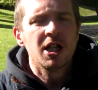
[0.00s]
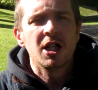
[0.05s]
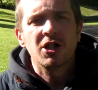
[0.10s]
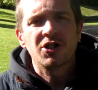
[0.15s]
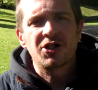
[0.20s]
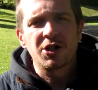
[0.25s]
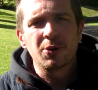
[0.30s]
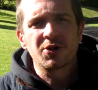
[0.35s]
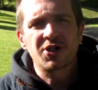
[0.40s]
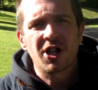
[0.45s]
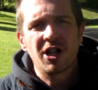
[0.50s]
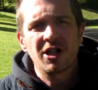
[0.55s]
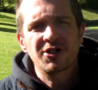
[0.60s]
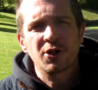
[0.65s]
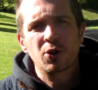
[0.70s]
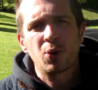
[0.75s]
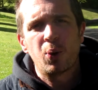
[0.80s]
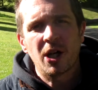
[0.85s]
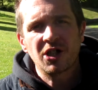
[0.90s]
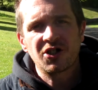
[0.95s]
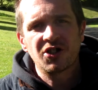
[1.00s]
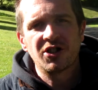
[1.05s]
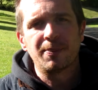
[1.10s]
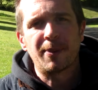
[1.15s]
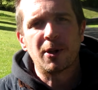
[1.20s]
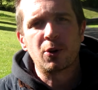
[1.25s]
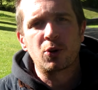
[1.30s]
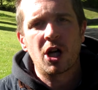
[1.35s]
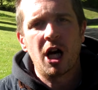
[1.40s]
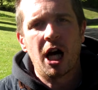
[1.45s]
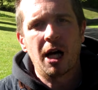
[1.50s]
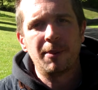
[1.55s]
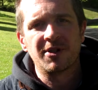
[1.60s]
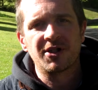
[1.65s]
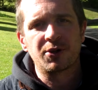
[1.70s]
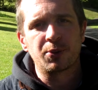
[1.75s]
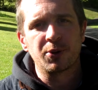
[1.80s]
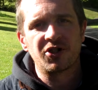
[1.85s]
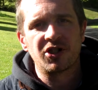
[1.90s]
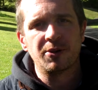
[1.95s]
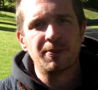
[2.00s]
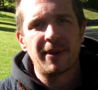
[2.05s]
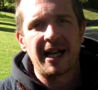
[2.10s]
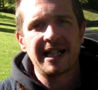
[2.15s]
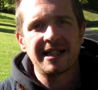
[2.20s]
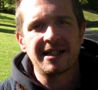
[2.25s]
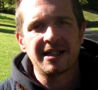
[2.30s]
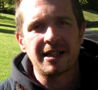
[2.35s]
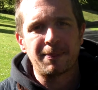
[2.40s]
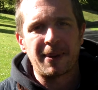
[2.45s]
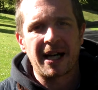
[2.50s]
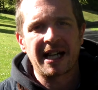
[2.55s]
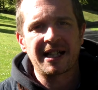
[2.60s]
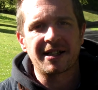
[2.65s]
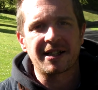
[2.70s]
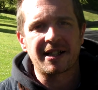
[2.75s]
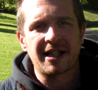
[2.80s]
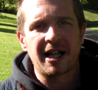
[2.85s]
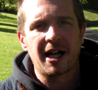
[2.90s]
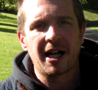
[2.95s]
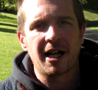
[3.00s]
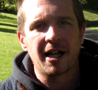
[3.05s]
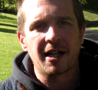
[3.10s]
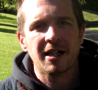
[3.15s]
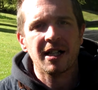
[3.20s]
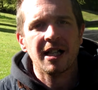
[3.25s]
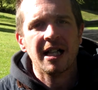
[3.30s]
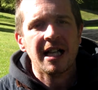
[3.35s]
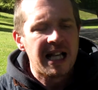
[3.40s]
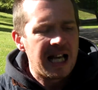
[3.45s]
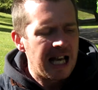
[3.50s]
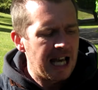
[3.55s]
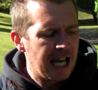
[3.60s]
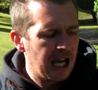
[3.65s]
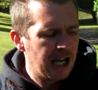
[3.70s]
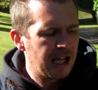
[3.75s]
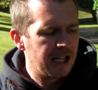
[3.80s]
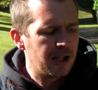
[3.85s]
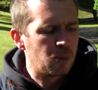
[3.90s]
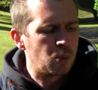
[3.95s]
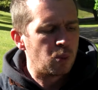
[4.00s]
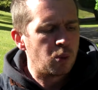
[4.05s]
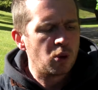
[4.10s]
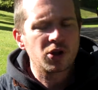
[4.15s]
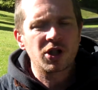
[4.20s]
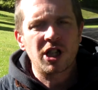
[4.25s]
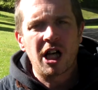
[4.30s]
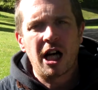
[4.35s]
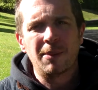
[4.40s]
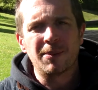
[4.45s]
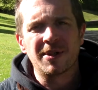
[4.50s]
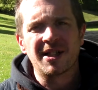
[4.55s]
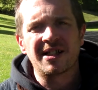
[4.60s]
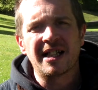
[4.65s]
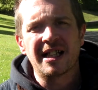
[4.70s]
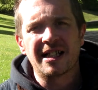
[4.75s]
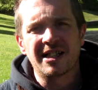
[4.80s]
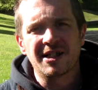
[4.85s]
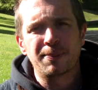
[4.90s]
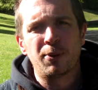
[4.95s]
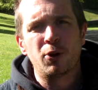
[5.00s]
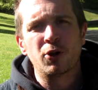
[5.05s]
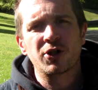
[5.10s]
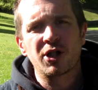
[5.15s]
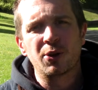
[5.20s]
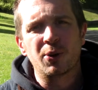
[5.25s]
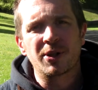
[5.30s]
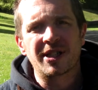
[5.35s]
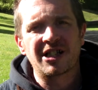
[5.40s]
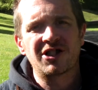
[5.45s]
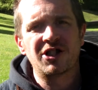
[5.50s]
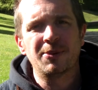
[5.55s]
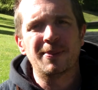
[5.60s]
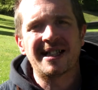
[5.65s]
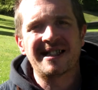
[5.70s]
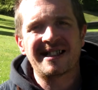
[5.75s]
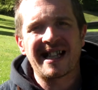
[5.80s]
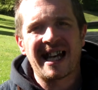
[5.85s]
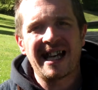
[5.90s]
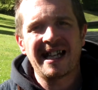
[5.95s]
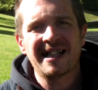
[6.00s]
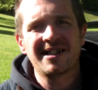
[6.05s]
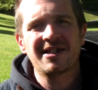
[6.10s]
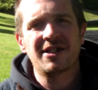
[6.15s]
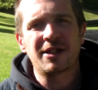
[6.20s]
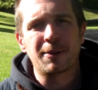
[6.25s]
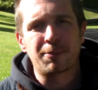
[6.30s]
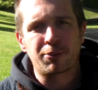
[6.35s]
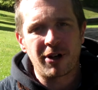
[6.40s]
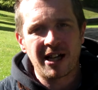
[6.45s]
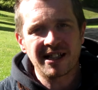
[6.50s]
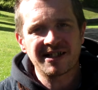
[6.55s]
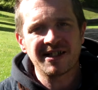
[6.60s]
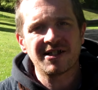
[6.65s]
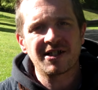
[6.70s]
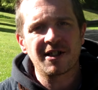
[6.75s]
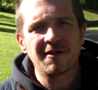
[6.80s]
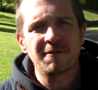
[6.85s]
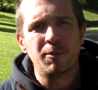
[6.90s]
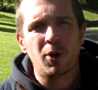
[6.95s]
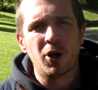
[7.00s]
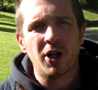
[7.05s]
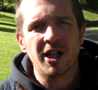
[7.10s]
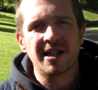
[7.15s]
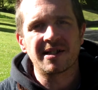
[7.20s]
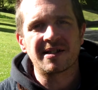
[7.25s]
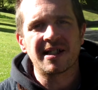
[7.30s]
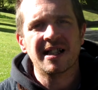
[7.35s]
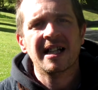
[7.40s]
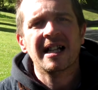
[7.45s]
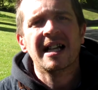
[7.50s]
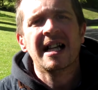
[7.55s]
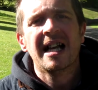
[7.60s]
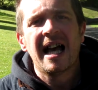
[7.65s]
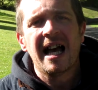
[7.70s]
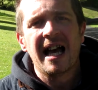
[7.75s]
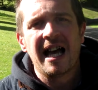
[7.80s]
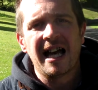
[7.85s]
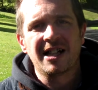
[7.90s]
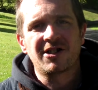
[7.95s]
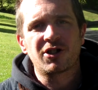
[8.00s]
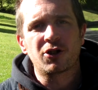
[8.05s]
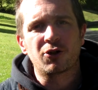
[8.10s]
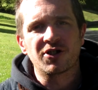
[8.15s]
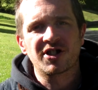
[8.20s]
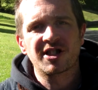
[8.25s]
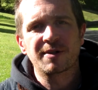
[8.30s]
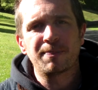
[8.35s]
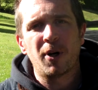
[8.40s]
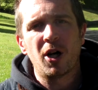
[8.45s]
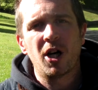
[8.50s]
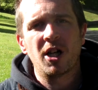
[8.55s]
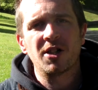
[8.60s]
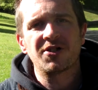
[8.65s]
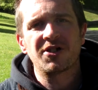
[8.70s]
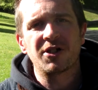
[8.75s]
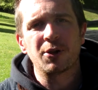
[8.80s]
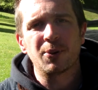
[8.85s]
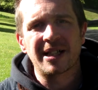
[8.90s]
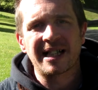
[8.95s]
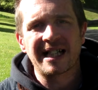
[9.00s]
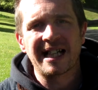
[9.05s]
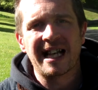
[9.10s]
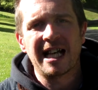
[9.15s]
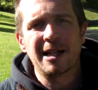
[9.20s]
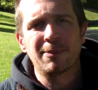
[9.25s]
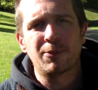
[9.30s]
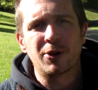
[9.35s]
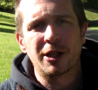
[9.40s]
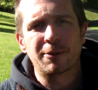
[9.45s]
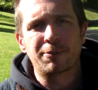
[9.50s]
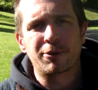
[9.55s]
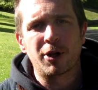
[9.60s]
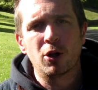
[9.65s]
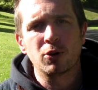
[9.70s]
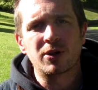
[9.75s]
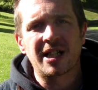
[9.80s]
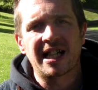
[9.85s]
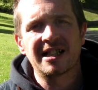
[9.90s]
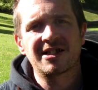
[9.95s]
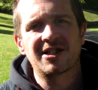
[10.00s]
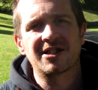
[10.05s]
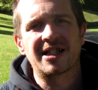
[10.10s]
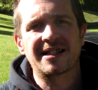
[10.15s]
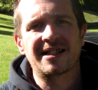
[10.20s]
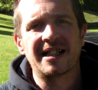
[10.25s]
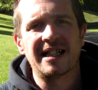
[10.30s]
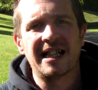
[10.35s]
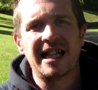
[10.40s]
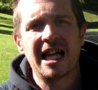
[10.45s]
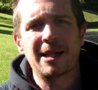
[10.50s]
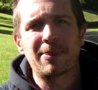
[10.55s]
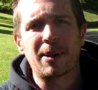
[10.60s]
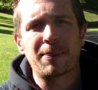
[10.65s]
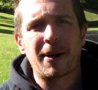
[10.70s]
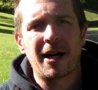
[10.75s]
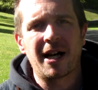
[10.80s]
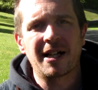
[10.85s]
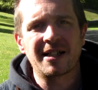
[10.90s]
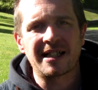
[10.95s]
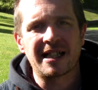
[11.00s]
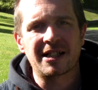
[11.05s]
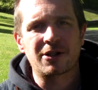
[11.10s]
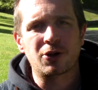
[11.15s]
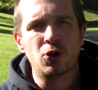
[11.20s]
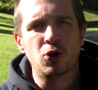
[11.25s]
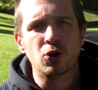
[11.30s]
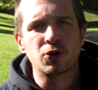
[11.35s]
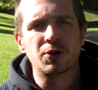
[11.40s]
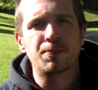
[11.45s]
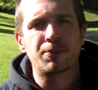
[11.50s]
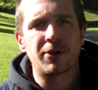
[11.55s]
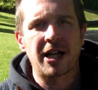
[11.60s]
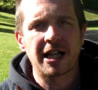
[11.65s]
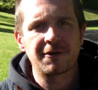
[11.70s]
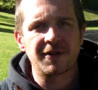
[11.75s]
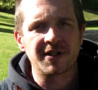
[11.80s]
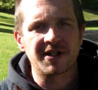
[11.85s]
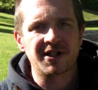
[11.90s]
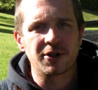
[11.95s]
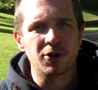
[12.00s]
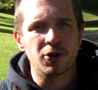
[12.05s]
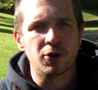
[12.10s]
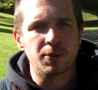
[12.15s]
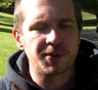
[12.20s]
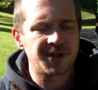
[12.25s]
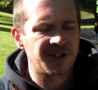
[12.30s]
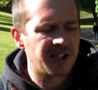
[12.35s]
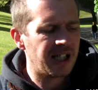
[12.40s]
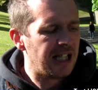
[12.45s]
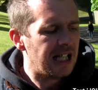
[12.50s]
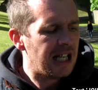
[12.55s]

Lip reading: She was also questioned about comments which she made in the back of the car. In one comment, it is put to her that she maintained the presence of mind to respond to a claim by a protester that the Labour Party had cut breakfast clubs.